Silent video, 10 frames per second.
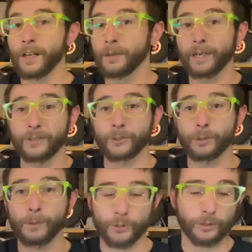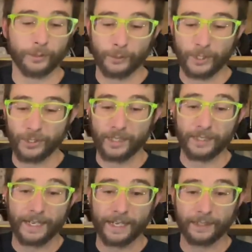Body's super strong and rigid.
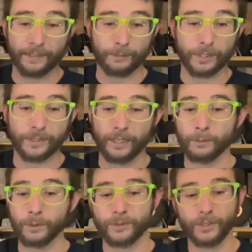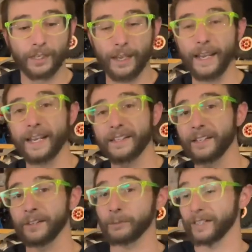It's taken some good tumbles and it's
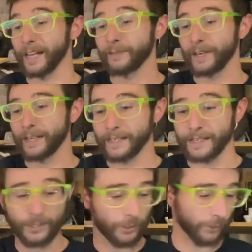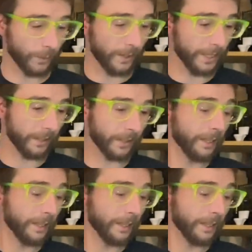held up great. I haven't had any issues with it